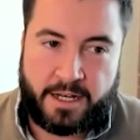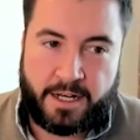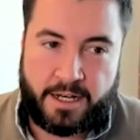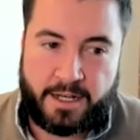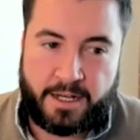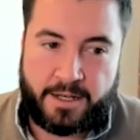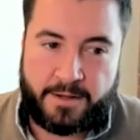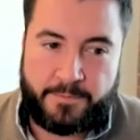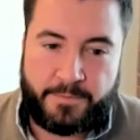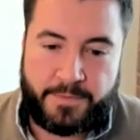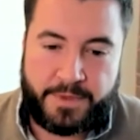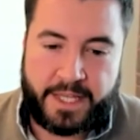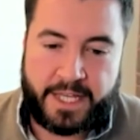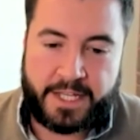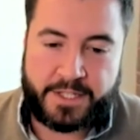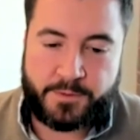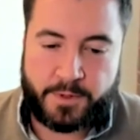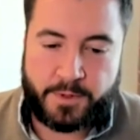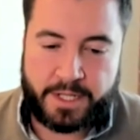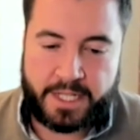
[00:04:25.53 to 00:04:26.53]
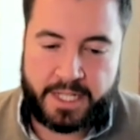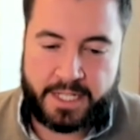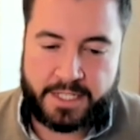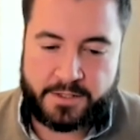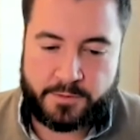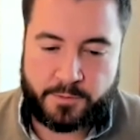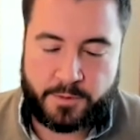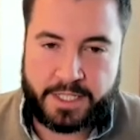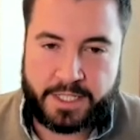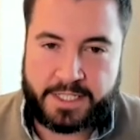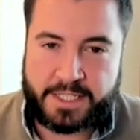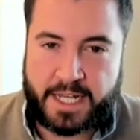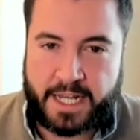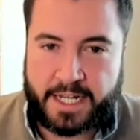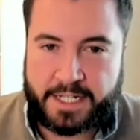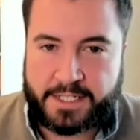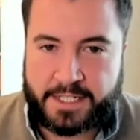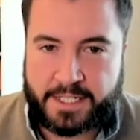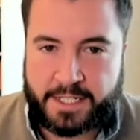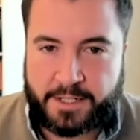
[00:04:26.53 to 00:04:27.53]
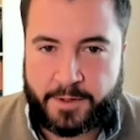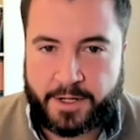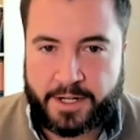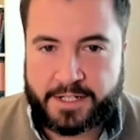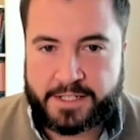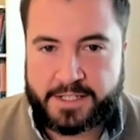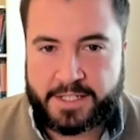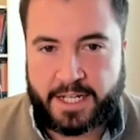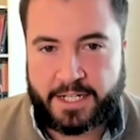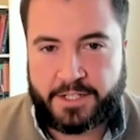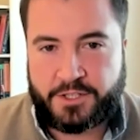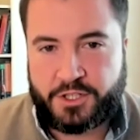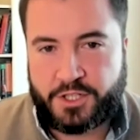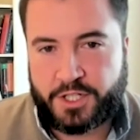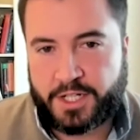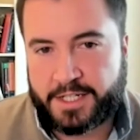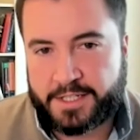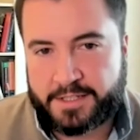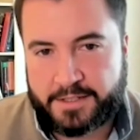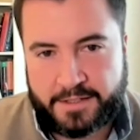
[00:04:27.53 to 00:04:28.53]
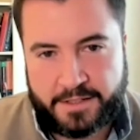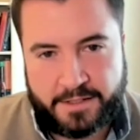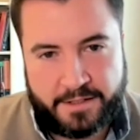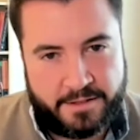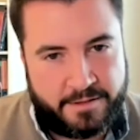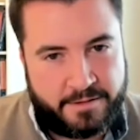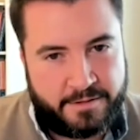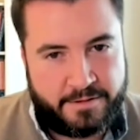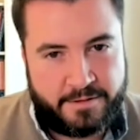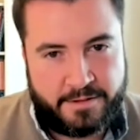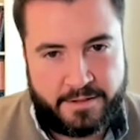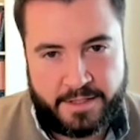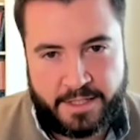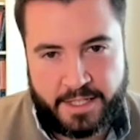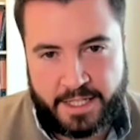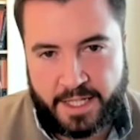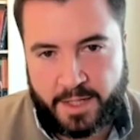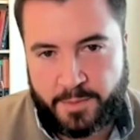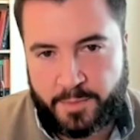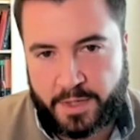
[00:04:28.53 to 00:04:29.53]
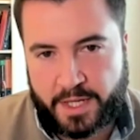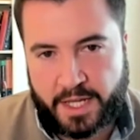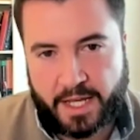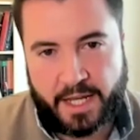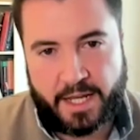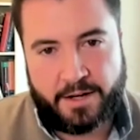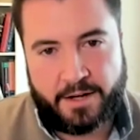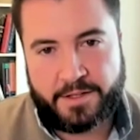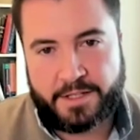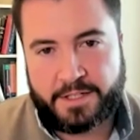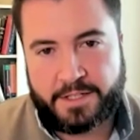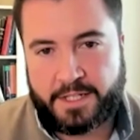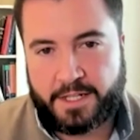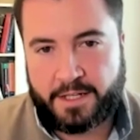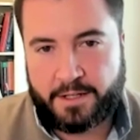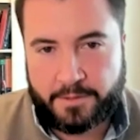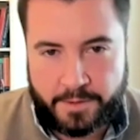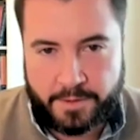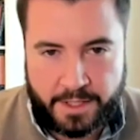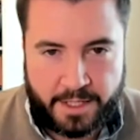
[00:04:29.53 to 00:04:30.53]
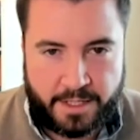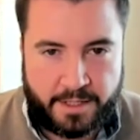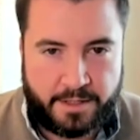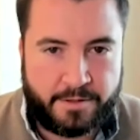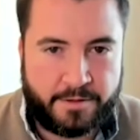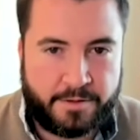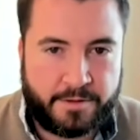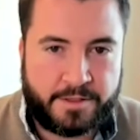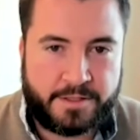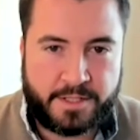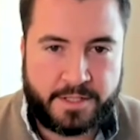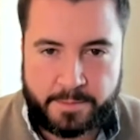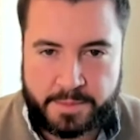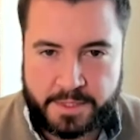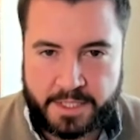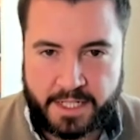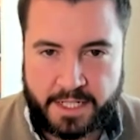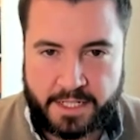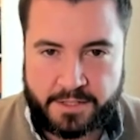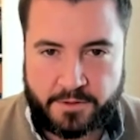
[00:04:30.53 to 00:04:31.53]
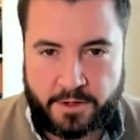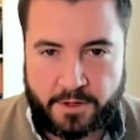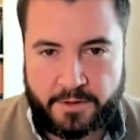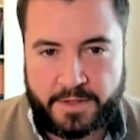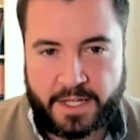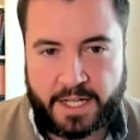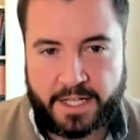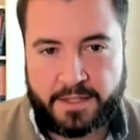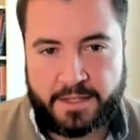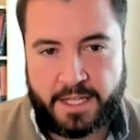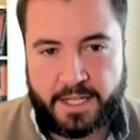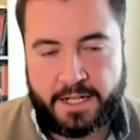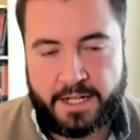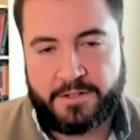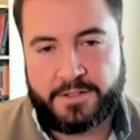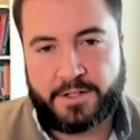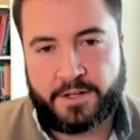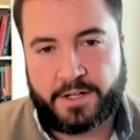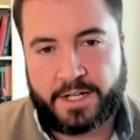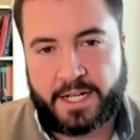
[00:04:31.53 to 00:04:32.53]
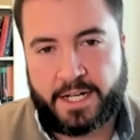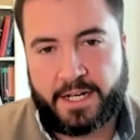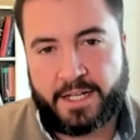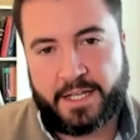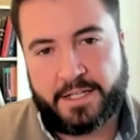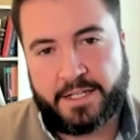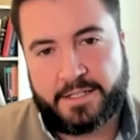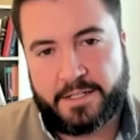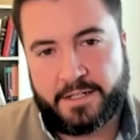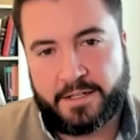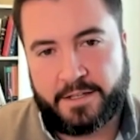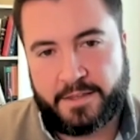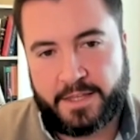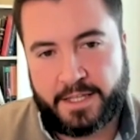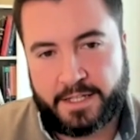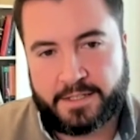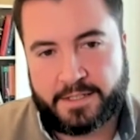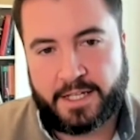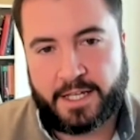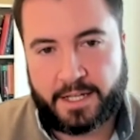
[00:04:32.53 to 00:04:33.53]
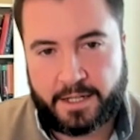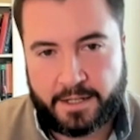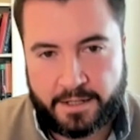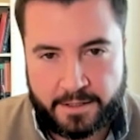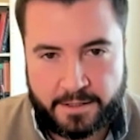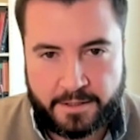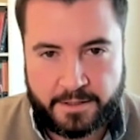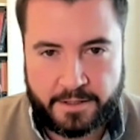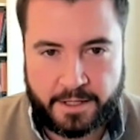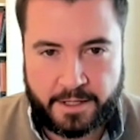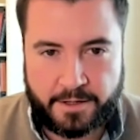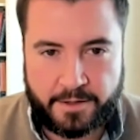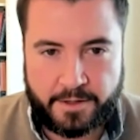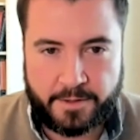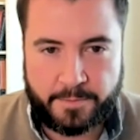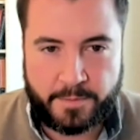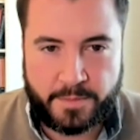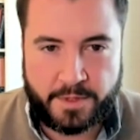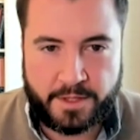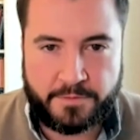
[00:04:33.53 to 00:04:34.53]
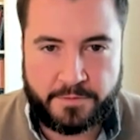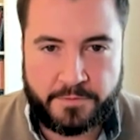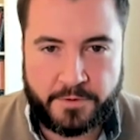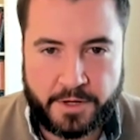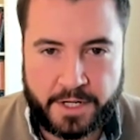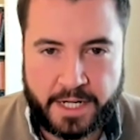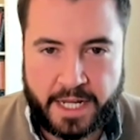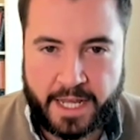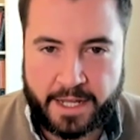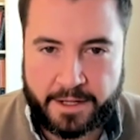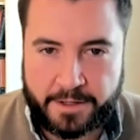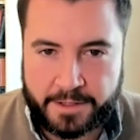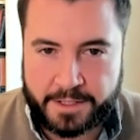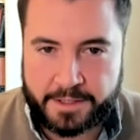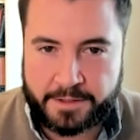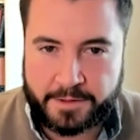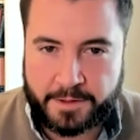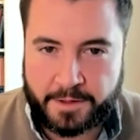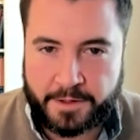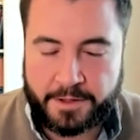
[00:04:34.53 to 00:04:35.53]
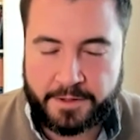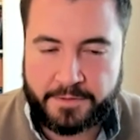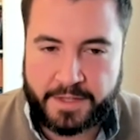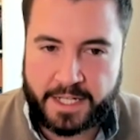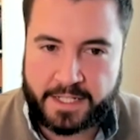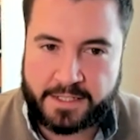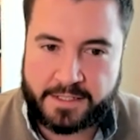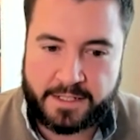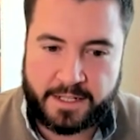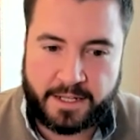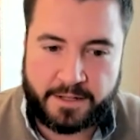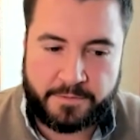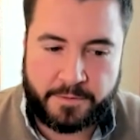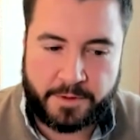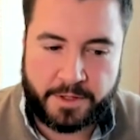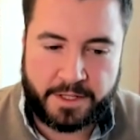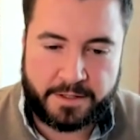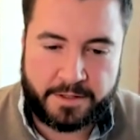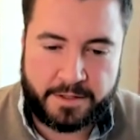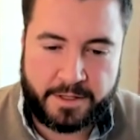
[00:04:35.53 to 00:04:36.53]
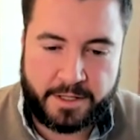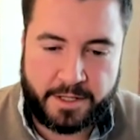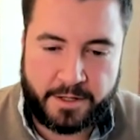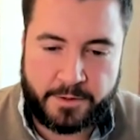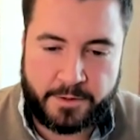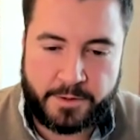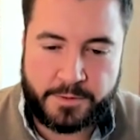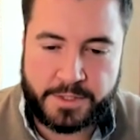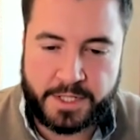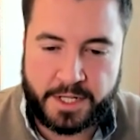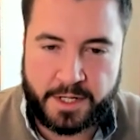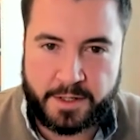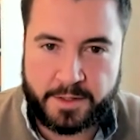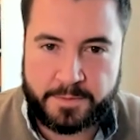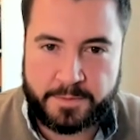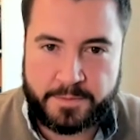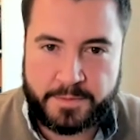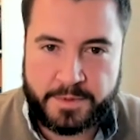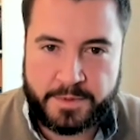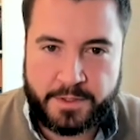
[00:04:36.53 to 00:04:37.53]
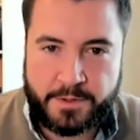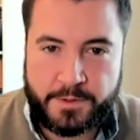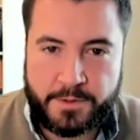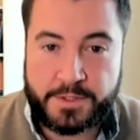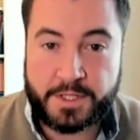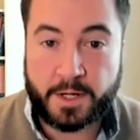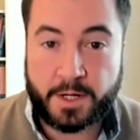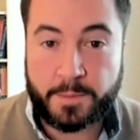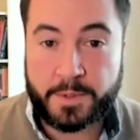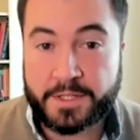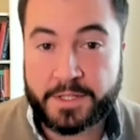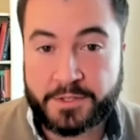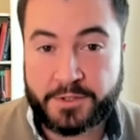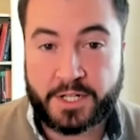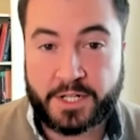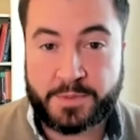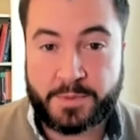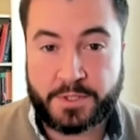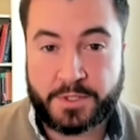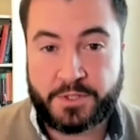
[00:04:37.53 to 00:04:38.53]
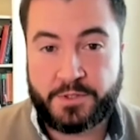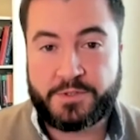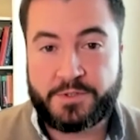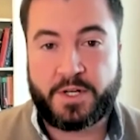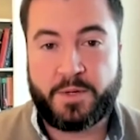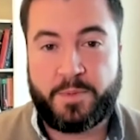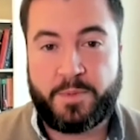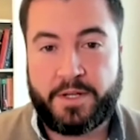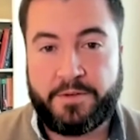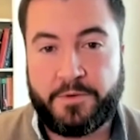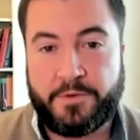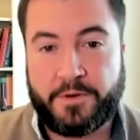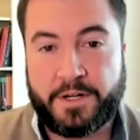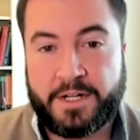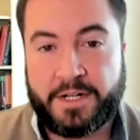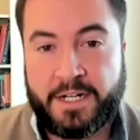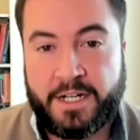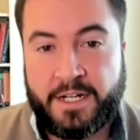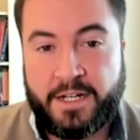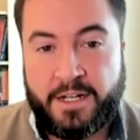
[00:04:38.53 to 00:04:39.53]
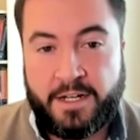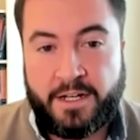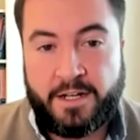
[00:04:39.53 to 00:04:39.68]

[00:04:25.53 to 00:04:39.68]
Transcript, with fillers: Uh, that's where it gets really dicey, where it's not just the E P A or the D O E or subsidies or all that. Then you start getting into things like, you know, the the FERC angle and all, all of that stuff, where they, you know, who's gonna who's gonna build the transmission, who's gonna pay for it.